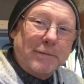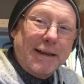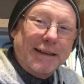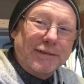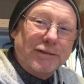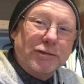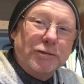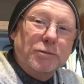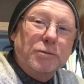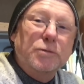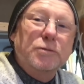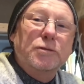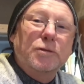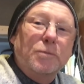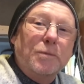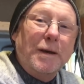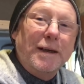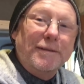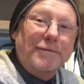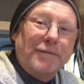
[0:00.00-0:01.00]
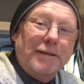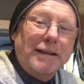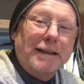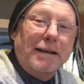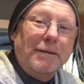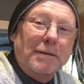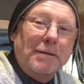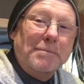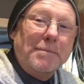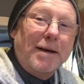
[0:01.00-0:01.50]
stored away for a
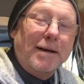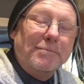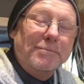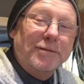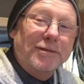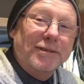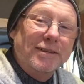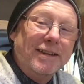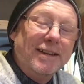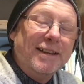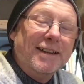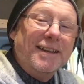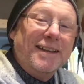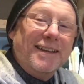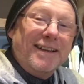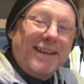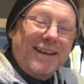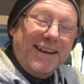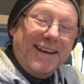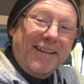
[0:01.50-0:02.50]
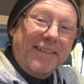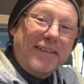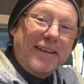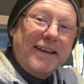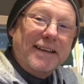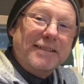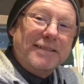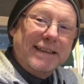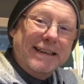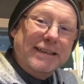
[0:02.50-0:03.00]
couple of months and
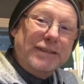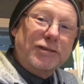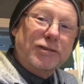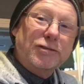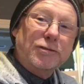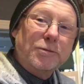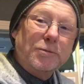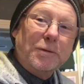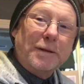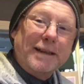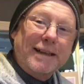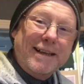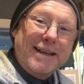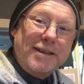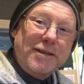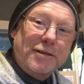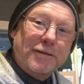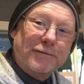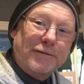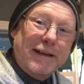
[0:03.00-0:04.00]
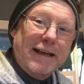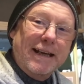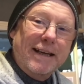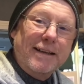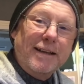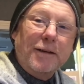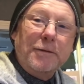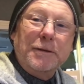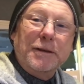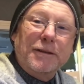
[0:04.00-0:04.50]
then installing it in your
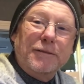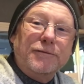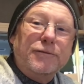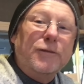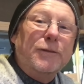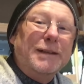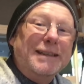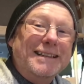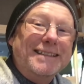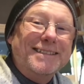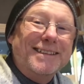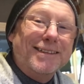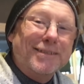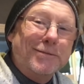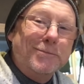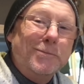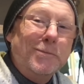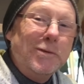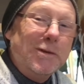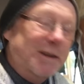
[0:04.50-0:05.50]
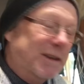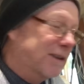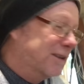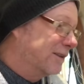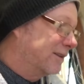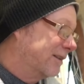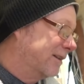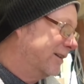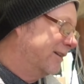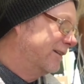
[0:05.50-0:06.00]
van only to find it doesn't
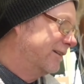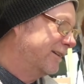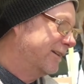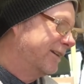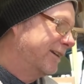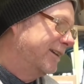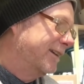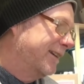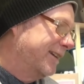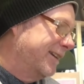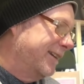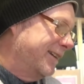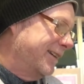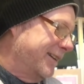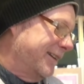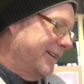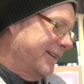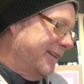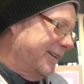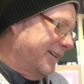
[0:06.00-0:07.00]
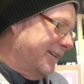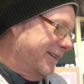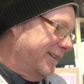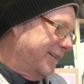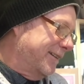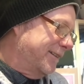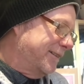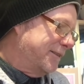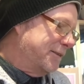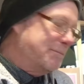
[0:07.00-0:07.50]
work.
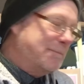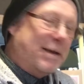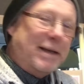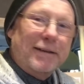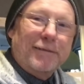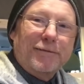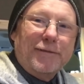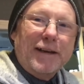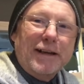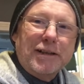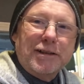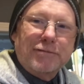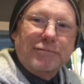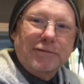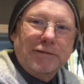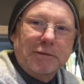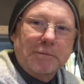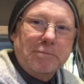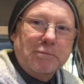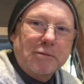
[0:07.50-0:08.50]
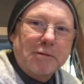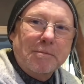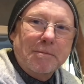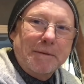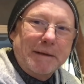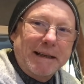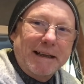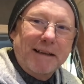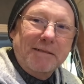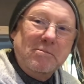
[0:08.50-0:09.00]
And the manufacturers will
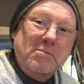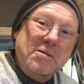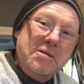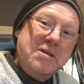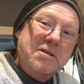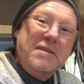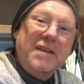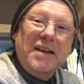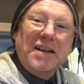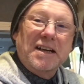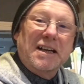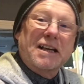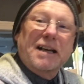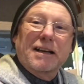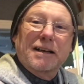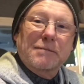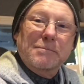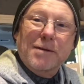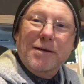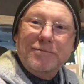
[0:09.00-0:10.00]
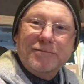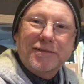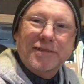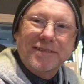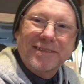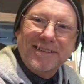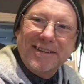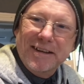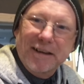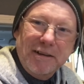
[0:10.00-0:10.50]
probably go, well, you've had it a couple of
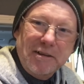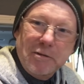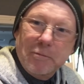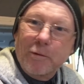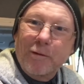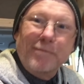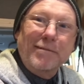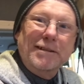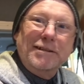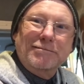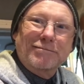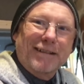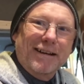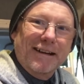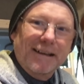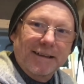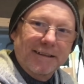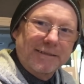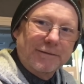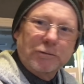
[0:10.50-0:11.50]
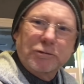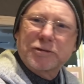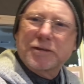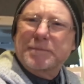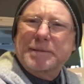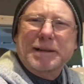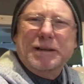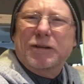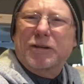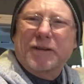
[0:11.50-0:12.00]
months, you know, your warranty's run out or
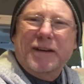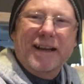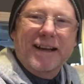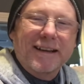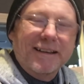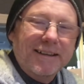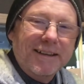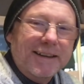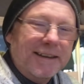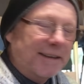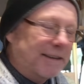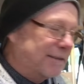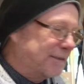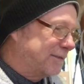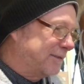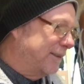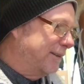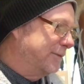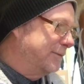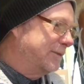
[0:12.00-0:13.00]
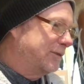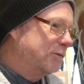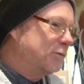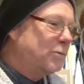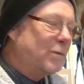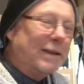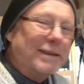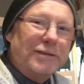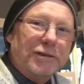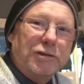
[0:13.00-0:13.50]
something like that. So it's
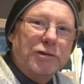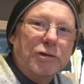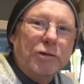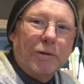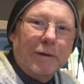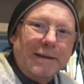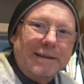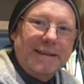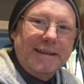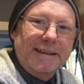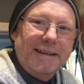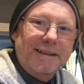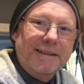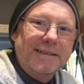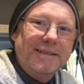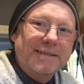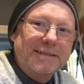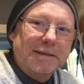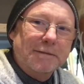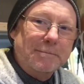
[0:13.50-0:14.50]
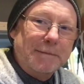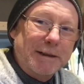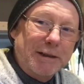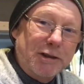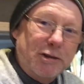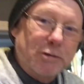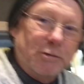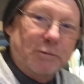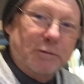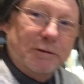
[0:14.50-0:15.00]
always a good idea to make
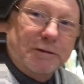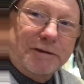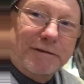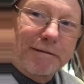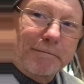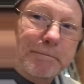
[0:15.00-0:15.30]
sure your